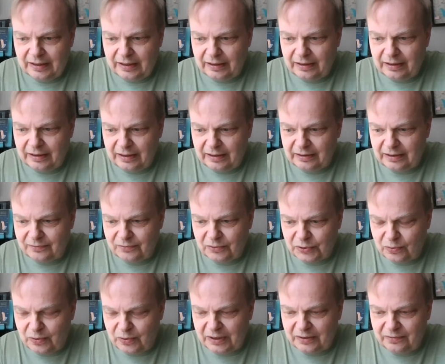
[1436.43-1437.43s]
That
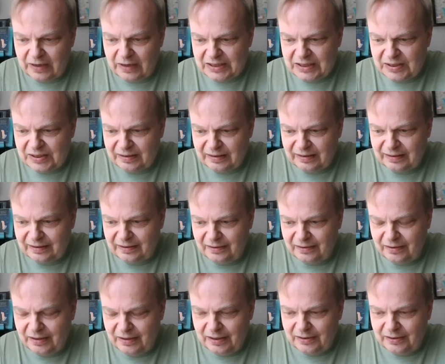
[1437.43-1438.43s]
was quite
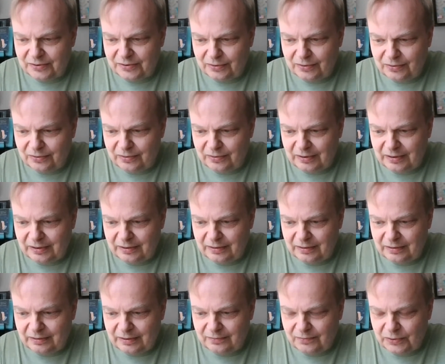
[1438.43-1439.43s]
fascinating. So
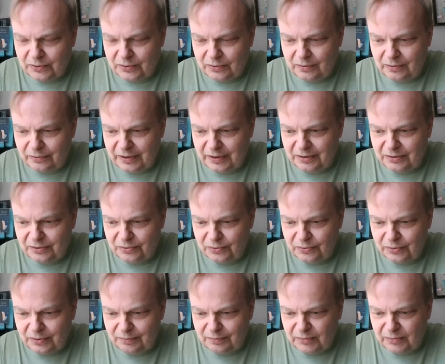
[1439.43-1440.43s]
I was already
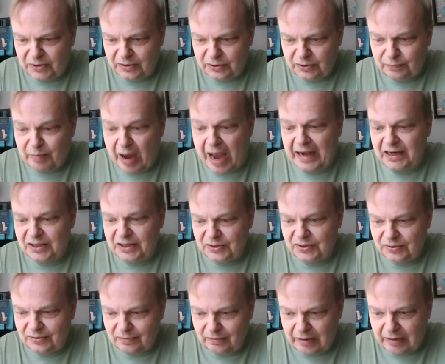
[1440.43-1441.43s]
using my
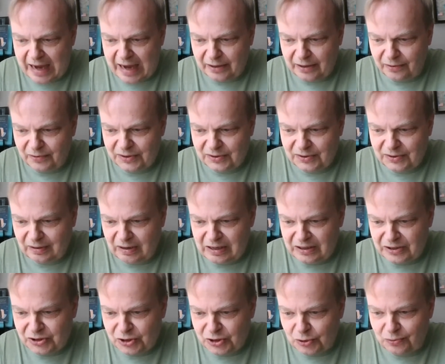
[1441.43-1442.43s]
Spanish language and
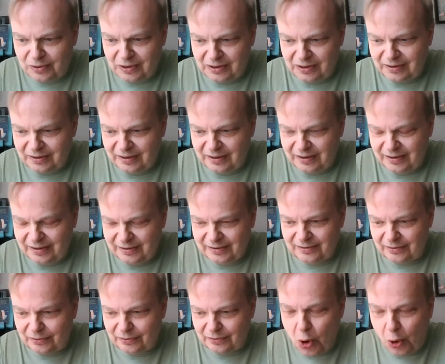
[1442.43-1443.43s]
cultural
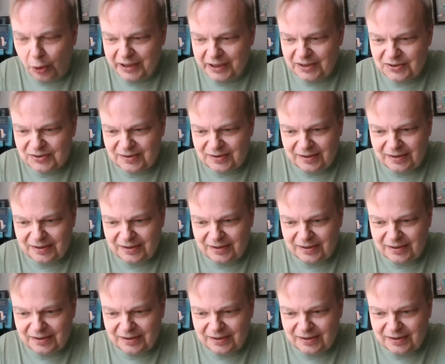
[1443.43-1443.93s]
knowledge